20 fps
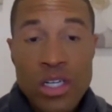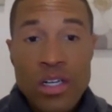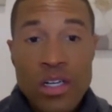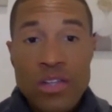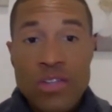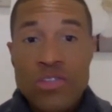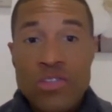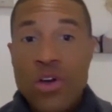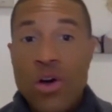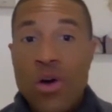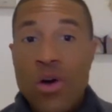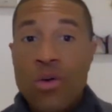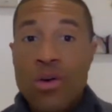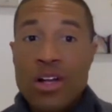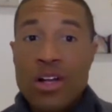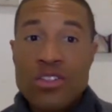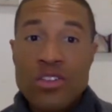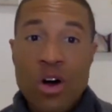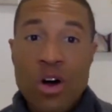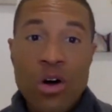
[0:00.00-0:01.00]
So
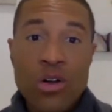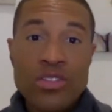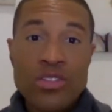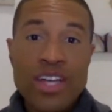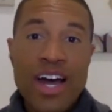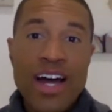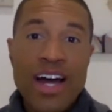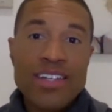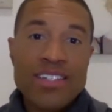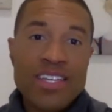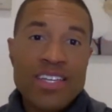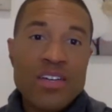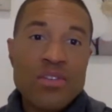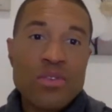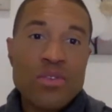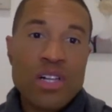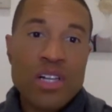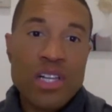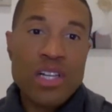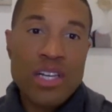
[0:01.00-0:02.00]
it's all ties in
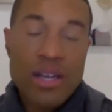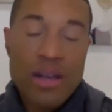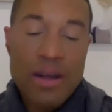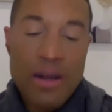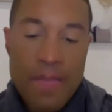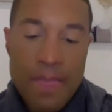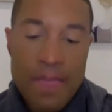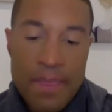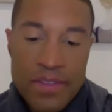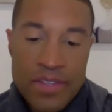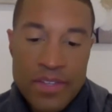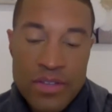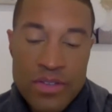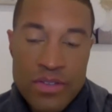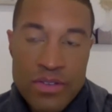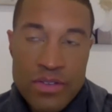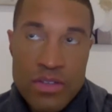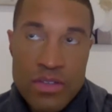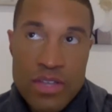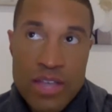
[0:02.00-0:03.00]
really to
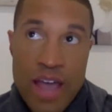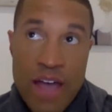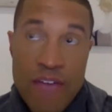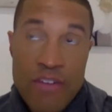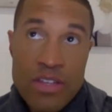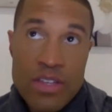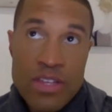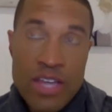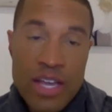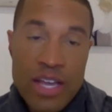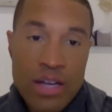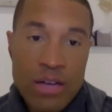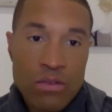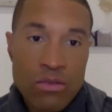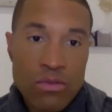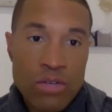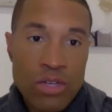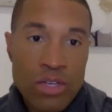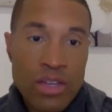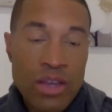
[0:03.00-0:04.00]
everything
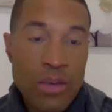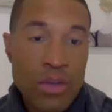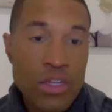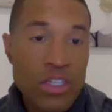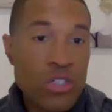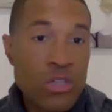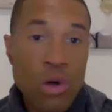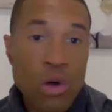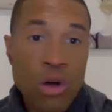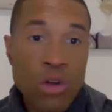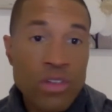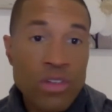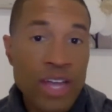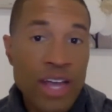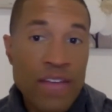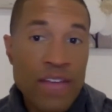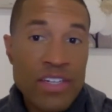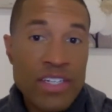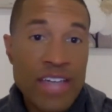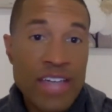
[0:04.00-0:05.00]
really that we do all day,
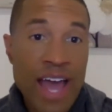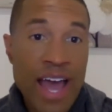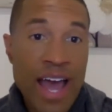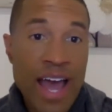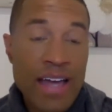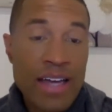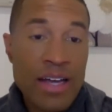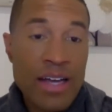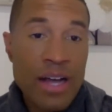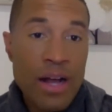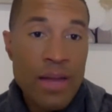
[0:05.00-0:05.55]
every day.